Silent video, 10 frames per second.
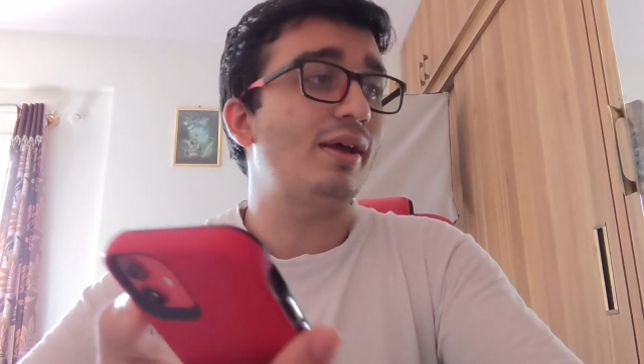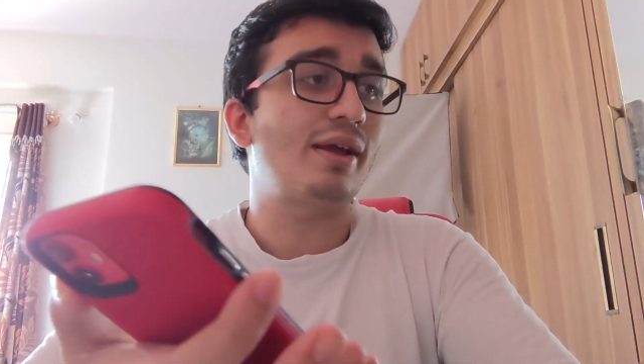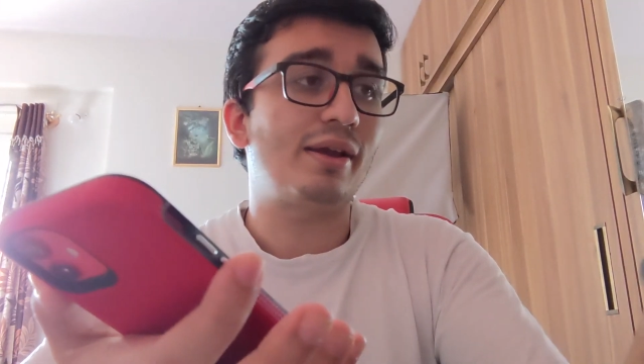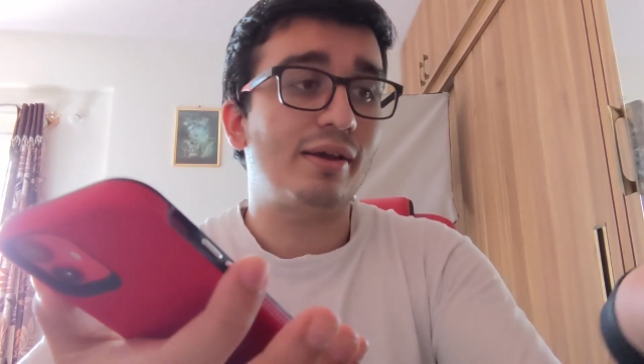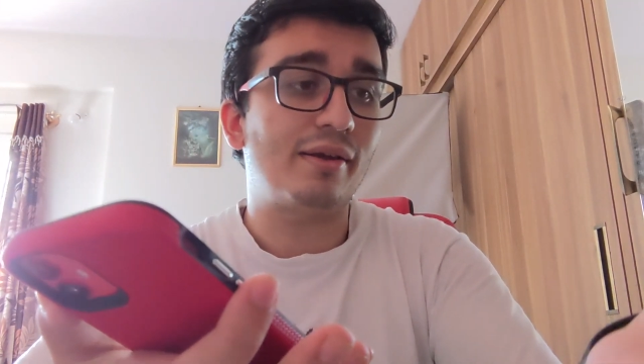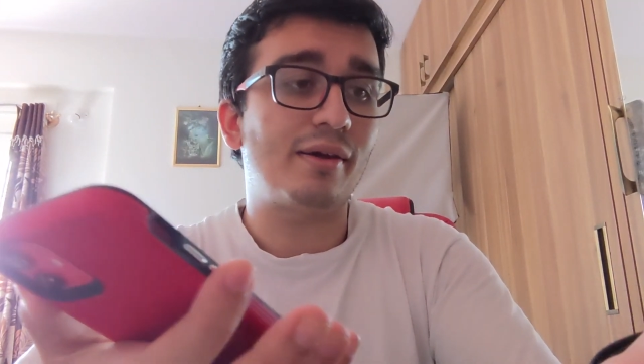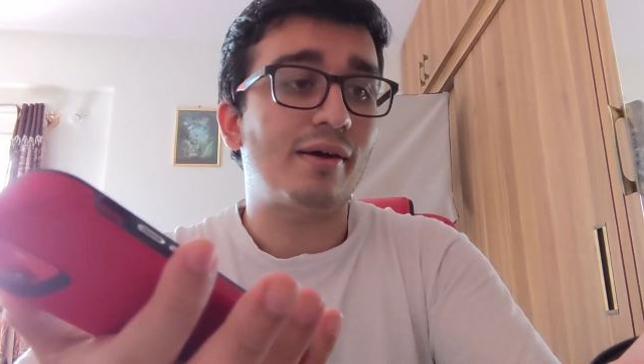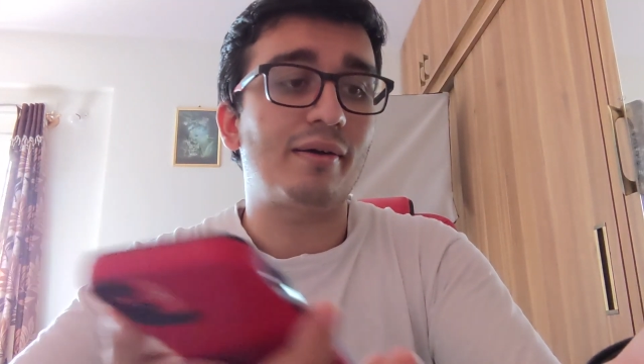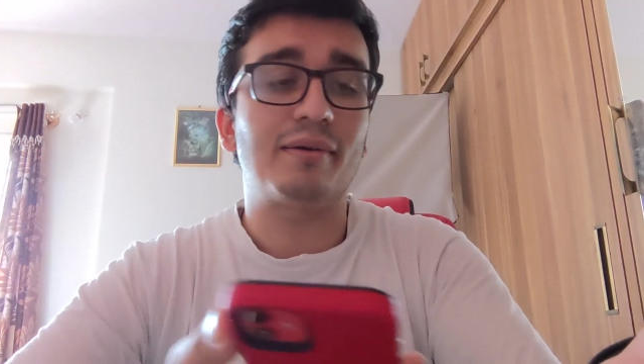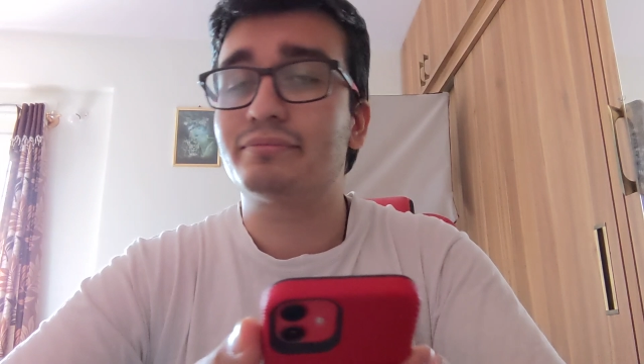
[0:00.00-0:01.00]
and
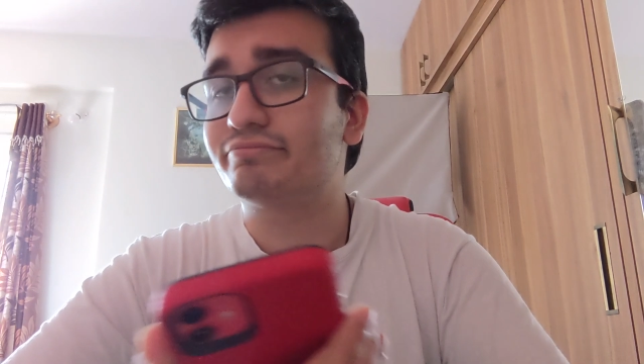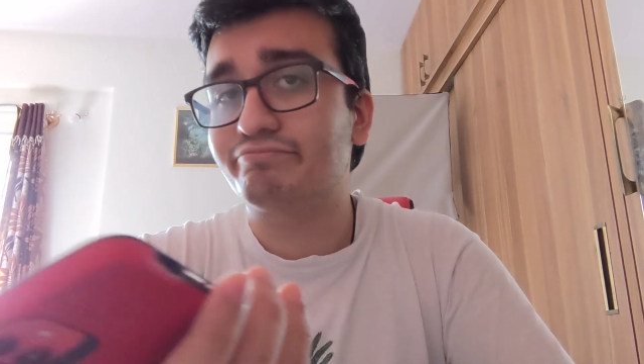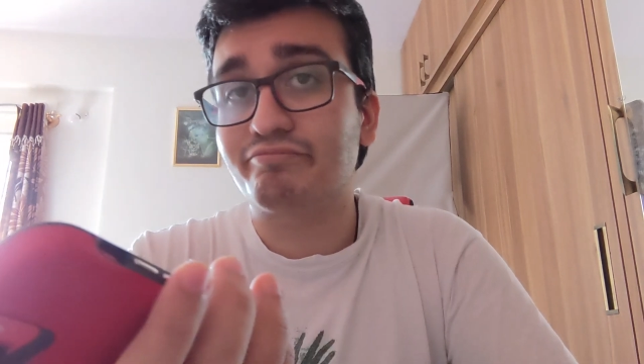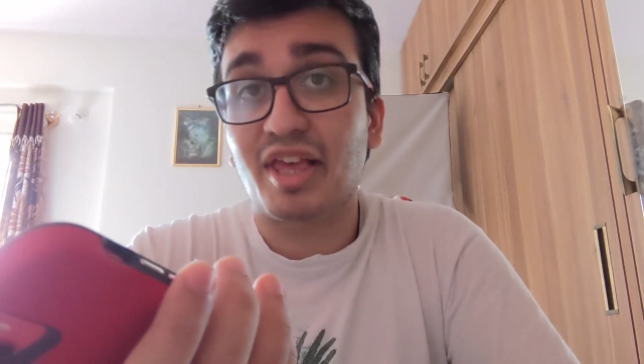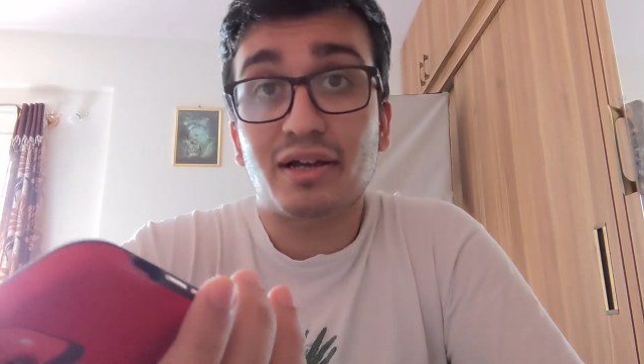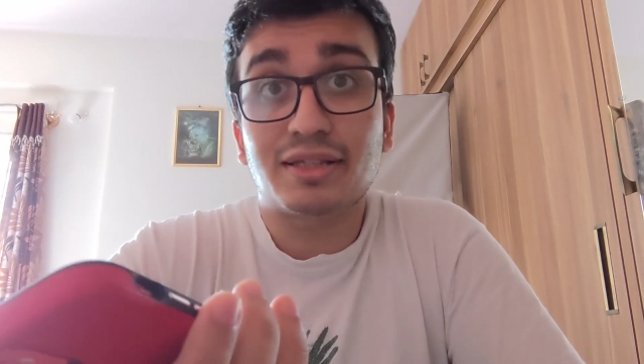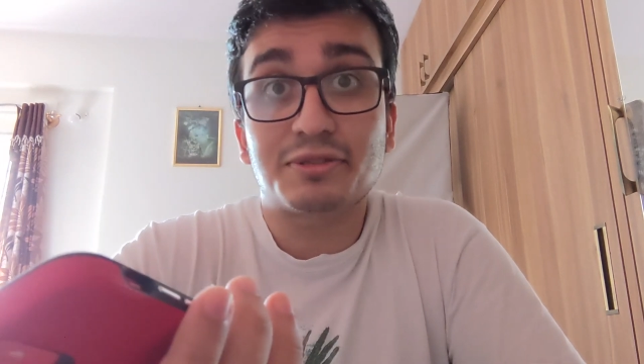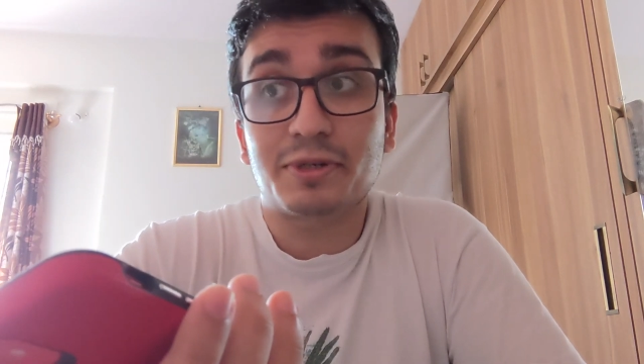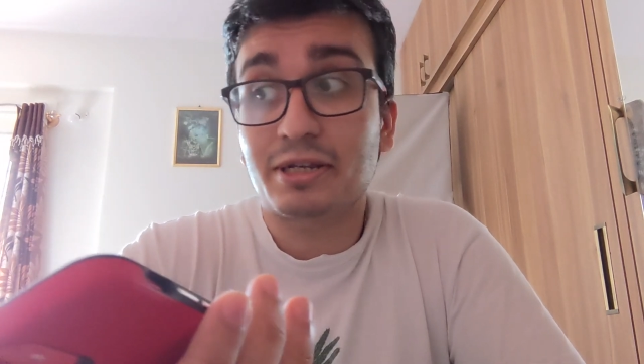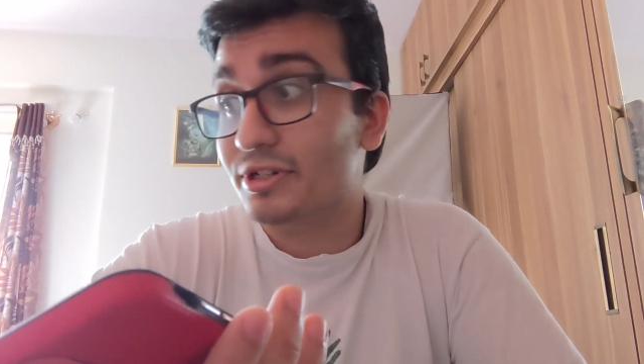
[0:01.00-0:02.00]
yeah,
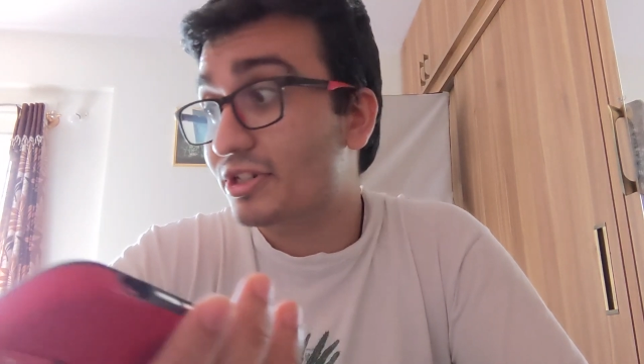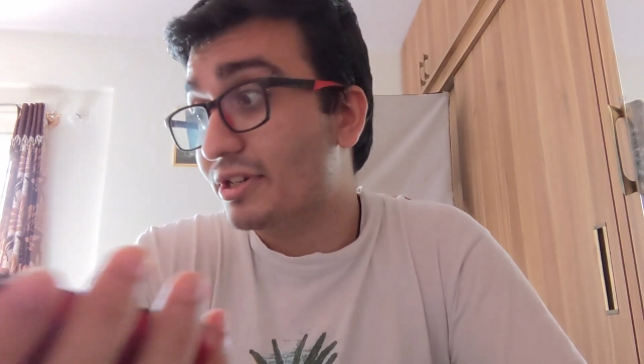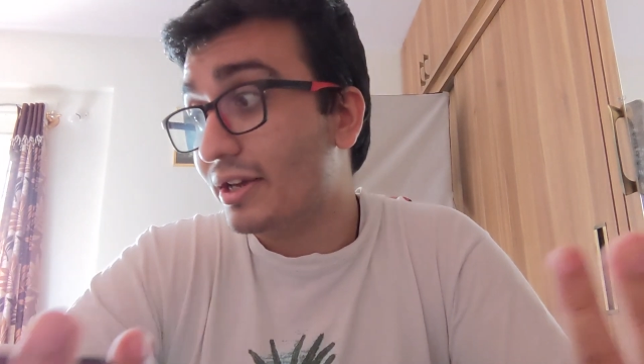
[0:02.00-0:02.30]
that's pretty much it.